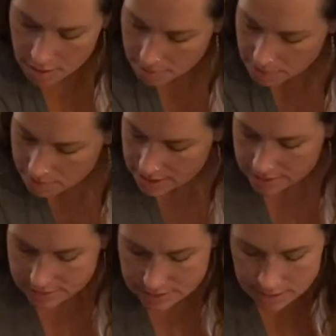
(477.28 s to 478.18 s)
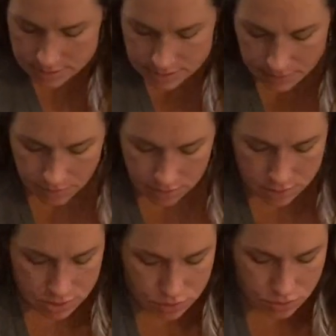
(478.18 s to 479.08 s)
Maybe I can set this up on the
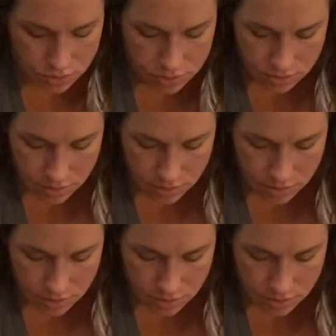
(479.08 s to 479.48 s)
stool.